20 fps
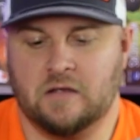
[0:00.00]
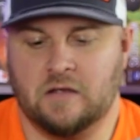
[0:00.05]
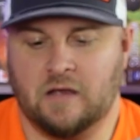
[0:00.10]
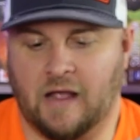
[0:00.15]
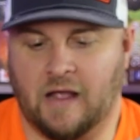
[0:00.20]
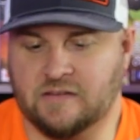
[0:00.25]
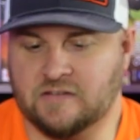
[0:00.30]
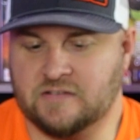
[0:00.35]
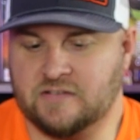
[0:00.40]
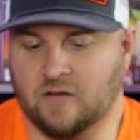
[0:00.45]

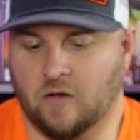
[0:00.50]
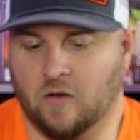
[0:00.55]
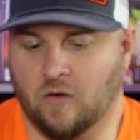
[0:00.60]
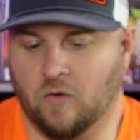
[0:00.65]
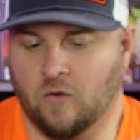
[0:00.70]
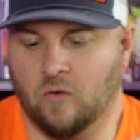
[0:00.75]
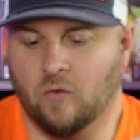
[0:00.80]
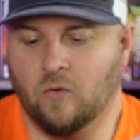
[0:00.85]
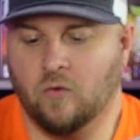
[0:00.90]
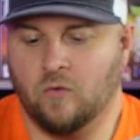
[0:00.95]
And
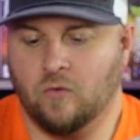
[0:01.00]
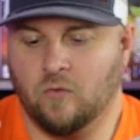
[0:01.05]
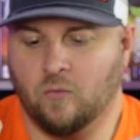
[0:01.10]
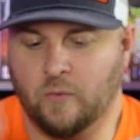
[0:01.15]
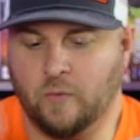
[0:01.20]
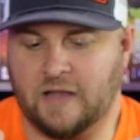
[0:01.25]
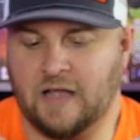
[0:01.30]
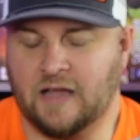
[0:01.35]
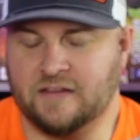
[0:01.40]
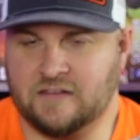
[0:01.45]
so
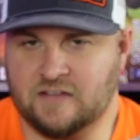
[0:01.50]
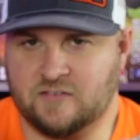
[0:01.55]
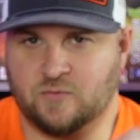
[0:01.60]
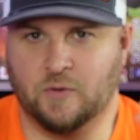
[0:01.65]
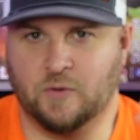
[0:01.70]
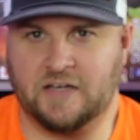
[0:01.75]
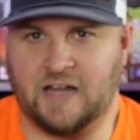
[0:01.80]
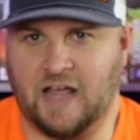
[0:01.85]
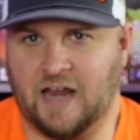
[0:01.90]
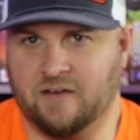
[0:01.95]
we got this
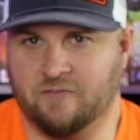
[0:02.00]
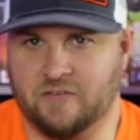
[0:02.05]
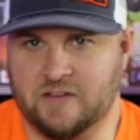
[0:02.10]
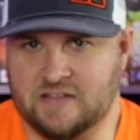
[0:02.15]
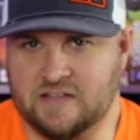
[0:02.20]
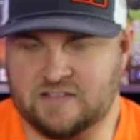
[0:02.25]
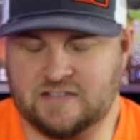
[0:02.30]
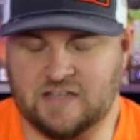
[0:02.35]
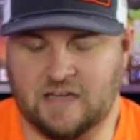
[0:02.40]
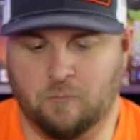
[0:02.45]
one kind of in the
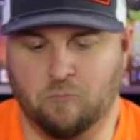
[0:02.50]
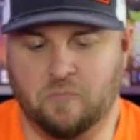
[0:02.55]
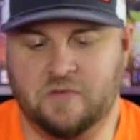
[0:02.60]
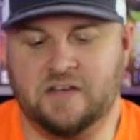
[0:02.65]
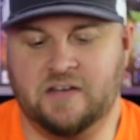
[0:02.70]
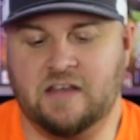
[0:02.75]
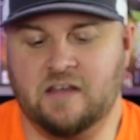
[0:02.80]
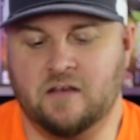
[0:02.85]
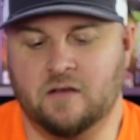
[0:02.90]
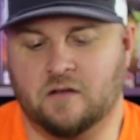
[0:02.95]
same
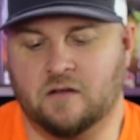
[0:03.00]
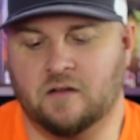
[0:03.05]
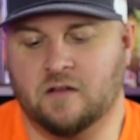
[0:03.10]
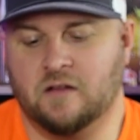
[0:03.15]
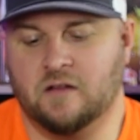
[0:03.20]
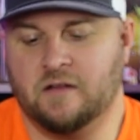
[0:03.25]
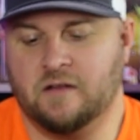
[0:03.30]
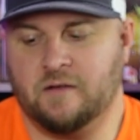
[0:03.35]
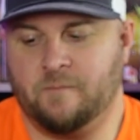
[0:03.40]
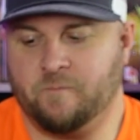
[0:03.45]
deal.
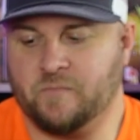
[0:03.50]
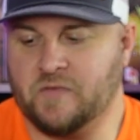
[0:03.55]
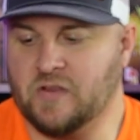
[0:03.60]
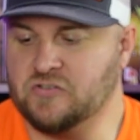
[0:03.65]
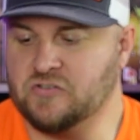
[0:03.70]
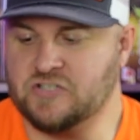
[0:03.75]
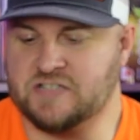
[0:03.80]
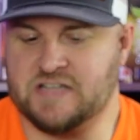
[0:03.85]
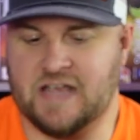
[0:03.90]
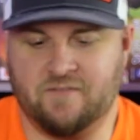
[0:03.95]

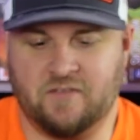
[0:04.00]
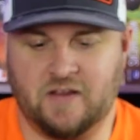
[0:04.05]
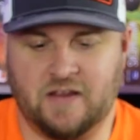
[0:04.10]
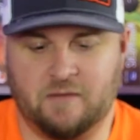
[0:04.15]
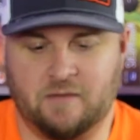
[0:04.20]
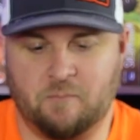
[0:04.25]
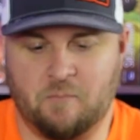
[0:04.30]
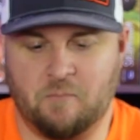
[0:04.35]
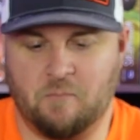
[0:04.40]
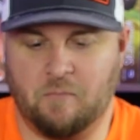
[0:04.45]
Just haven't
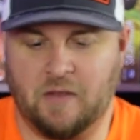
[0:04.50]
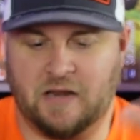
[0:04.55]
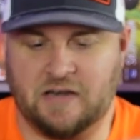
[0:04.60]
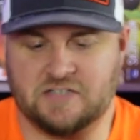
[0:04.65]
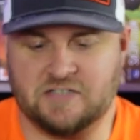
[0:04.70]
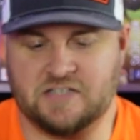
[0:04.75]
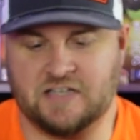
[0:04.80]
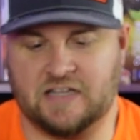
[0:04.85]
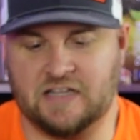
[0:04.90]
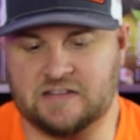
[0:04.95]

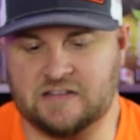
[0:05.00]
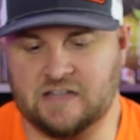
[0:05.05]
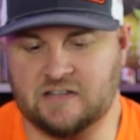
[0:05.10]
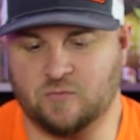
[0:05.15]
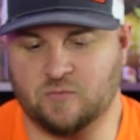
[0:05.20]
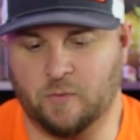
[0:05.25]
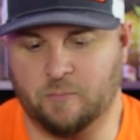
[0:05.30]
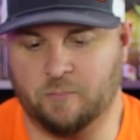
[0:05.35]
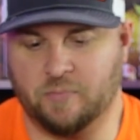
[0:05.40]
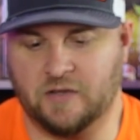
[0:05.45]
managed to get this
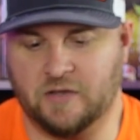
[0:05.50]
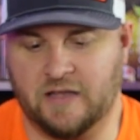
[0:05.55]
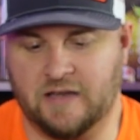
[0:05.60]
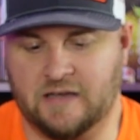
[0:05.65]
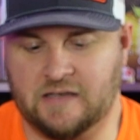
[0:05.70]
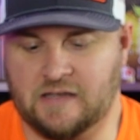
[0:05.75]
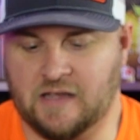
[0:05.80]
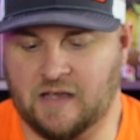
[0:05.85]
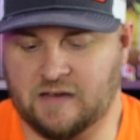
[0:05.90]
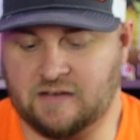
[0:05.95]
one played
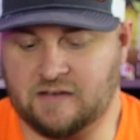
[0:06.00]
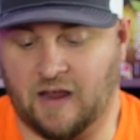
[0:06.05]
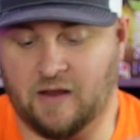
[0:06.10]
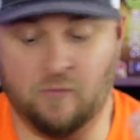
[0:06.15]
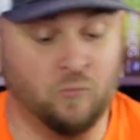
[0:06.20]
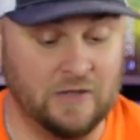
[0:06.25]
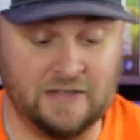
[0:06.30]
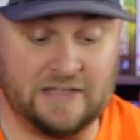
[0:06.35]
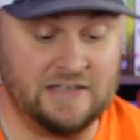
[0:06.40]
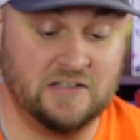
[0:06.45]
yet. I
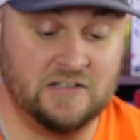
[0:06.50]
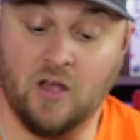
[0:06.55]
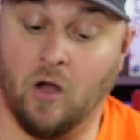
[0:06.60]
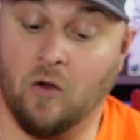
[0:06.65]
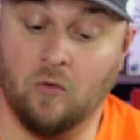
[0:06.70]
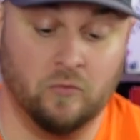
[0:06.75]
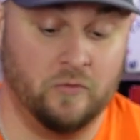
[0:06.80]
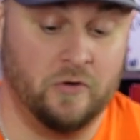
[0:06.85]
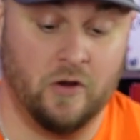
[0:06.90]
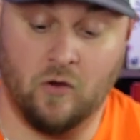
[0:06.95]
really
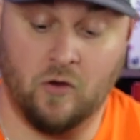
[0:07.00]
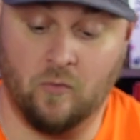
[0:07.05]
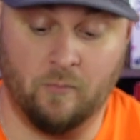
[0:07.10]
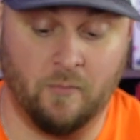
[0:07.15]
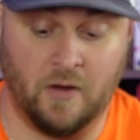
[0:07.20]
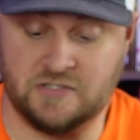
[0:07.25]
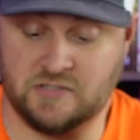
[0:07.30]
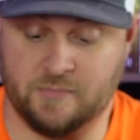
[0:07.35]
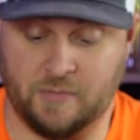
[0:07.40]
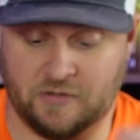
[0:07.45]
don't know
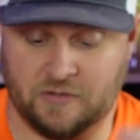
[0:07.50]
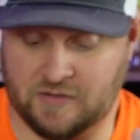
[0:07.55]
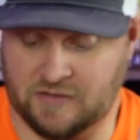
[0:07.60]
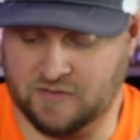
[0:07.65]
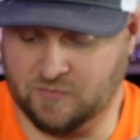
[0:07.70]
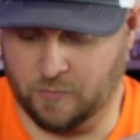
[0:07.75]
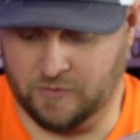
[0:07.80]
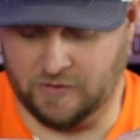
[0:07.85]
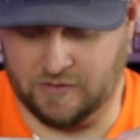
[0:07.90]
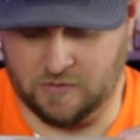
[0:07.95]
much about
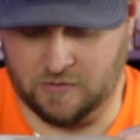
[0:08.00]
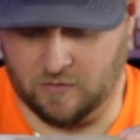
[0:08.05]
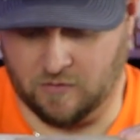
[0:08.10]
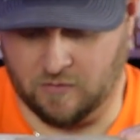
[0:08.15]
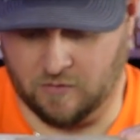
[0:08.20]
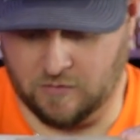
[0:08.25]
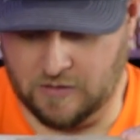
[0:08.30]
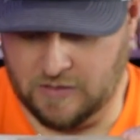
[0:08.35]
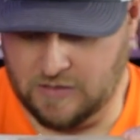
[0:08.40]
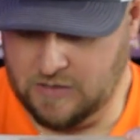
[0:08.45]
this one at
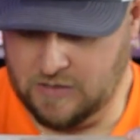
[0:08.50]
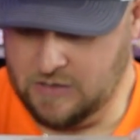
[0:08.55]
all.